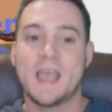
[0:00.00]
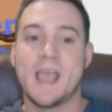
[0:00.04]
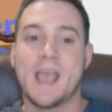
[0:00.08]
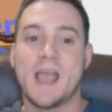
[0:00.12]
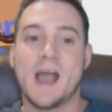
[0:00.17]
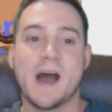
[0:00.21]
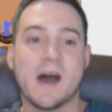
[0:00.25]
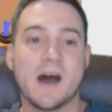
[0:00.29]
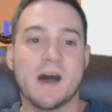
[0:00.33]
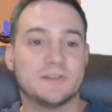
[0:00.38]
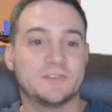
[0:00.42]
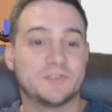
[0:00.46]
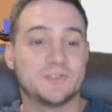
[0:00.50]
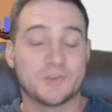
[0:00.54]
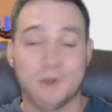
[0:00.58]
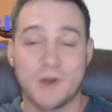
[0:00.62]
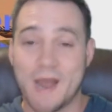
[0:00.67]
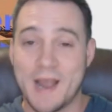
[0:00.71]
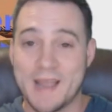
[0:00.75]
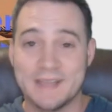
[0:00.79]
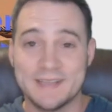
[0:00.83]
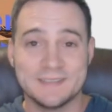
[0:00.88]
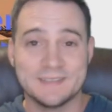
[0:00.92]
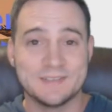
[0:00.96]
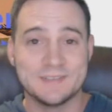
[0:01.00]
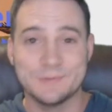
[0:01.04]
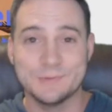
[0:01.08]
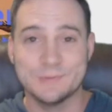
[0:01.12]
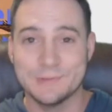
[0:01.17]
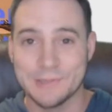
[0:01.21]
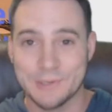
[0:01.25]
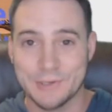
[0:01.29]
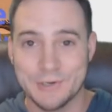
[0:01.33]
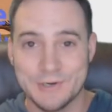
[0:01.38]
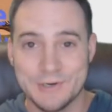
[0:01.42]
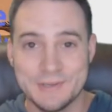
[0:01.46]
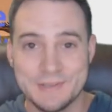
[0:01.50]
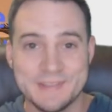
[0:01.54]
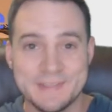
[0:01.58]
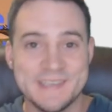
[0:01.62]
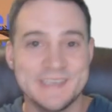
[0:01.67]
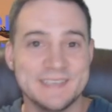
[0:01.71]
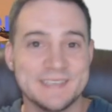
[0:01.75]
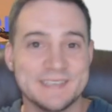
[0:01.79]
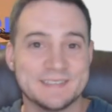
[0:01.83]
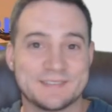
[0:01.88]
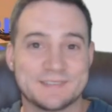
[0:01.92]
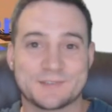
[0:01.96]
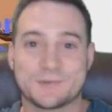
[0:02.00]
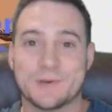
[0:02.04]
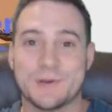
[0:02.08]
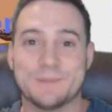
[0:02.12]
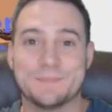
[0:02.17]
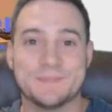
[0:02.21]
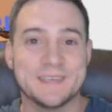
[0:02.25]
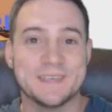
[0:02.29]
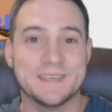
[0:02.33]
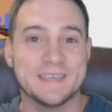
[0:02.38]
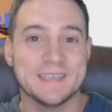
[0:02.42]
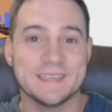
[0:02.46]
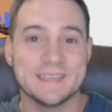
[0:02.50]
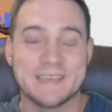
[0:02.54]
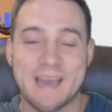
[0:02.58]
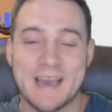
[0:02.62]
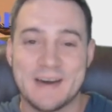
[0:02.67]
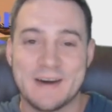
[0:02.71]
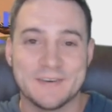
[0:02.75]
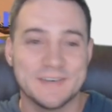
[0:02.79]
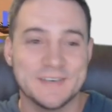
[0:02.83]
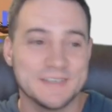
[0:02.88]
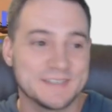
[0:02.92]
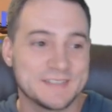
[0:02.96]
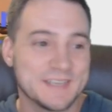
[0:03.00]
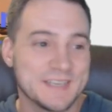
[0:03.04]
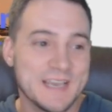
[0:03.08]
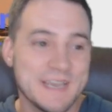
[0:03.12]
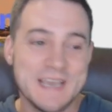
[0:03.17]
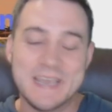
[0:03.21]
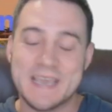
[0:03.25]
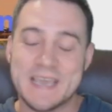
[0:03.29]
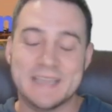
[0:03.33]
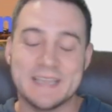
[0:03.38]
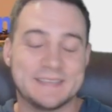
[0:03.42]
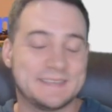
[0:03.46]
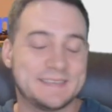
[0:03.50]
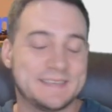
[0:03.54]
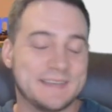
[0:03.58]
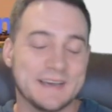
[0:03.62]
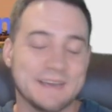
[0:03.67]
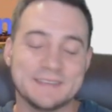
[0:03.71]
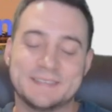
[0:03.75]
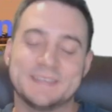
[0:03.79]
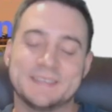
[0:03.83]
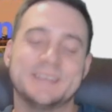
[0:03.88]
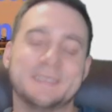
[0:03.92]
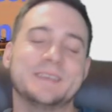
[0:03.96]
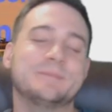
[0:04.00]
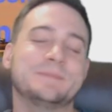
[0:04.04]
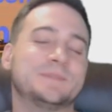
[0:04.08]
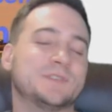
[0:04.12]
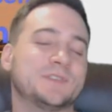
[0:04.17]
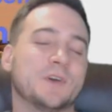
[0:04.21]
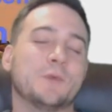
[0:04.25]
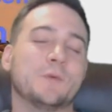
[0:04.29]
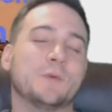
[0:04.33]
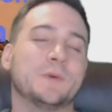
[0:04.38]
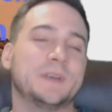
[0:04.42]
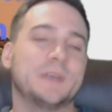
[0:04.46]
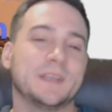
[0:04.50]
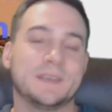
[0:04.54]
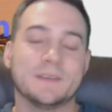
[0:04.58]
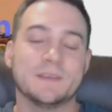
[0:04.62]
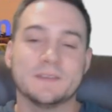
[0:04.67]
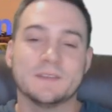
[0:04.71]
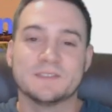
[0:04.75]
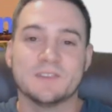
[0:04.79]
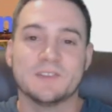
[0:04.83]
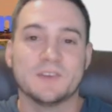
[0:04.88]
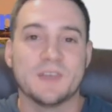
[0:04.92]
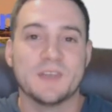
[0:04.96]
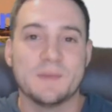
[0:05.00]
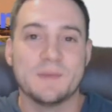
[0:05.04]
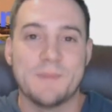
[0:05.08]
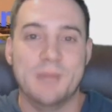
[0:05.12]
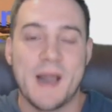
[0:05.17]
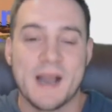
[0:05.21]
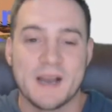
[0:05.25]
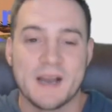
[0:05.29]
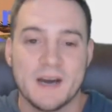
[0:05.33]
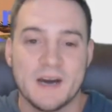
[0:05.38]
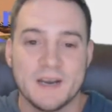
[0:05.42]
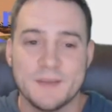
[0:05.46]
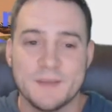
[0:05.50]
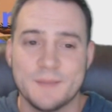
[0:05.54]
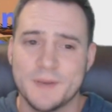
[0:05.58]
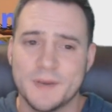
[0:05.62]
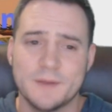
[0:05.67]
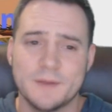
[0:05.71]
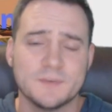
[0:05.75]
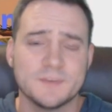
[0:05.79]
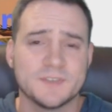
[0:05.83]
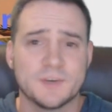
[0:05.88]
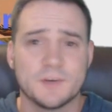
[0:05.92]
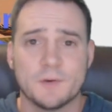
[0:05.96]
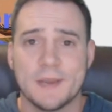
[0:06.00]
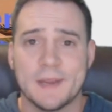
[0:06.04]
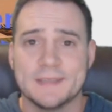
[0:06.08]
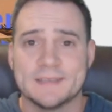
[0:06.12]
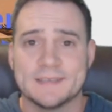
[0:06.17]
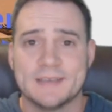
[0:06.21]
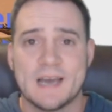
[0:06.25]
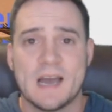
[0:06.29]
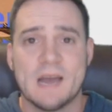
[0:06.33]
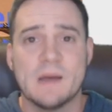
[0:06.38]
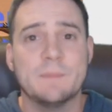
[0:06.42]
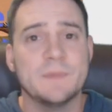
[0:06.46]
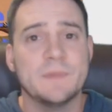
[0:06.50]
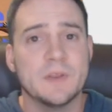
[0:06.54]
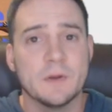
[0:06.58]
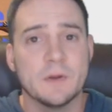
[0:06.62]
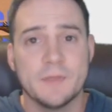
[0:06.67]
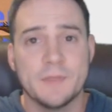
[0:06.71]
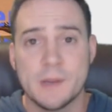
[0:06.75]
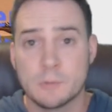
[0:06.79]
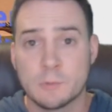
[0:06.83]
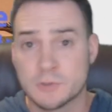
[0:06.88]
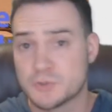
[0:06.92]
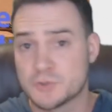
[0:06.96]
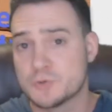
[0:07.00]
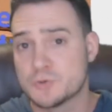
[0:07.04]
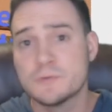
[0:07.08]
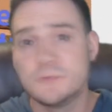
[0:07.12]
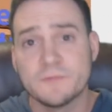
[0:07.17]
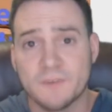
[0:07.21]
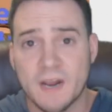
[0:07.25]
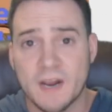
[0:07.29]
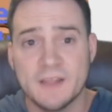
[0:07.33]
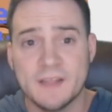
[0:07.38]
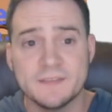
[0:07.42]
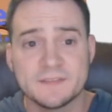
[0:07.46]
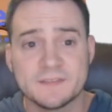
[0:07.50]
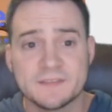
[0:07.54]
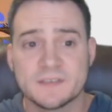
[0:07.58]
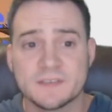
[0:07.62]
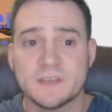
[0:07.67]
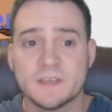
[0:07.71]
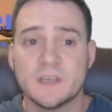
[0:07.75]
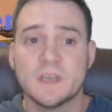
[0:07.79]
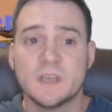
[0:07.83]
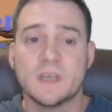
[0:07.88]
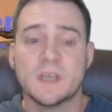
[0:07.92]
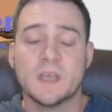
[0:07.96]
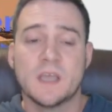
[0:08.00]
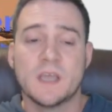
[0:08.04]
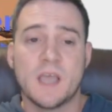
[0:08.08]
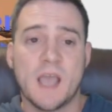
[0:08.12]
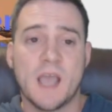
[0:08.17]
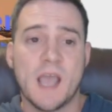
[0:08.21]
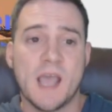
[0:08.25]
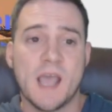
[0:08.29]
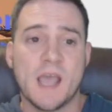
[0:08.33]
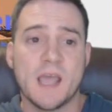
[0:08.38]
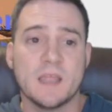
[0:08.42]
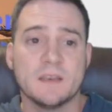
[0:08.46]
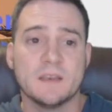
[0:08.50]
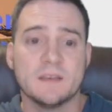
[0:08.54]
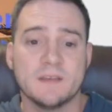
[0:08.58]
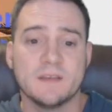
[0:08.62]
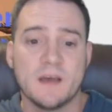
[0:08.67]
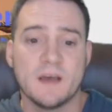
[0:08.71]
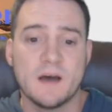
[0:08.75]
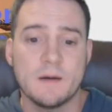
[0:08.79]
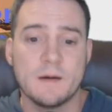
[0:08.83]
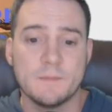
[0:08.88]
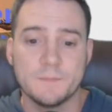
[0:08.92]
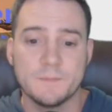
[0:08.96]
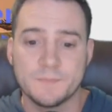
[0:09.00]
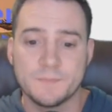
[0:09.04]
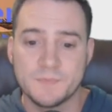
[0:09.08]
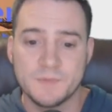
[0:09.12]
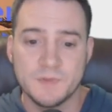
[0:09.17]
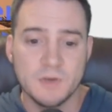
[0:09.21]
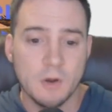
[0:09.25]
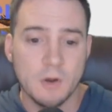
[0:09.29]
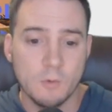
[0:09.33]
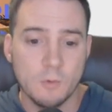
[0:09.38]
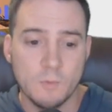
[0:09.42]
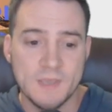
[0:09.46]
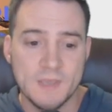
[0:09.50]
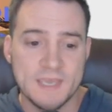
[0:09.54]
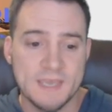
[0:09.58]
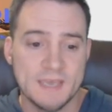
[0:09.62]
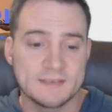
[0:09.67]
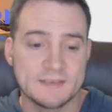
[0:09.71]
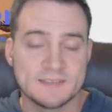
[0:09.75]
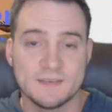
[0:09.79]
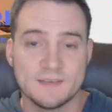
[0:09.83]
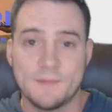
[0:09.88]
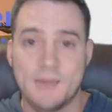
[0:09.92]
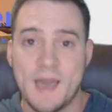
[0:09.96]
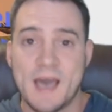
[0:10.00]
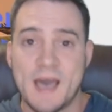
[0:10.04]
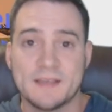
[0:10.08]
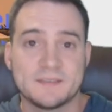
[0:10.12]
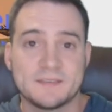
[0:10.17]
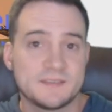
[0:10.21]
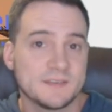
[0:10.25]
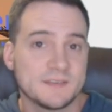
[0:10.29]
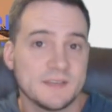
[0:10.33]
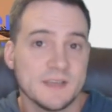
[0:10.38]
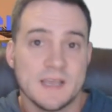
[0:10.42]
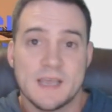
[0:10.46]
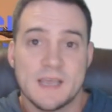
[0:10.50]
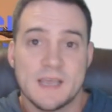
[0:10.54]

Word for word: Uh, trying to learn these scripted encounters. It does seem so ridiculous looking back on it, but it was a great time. You know, they were true friends, and um, you know, we kicked some ass.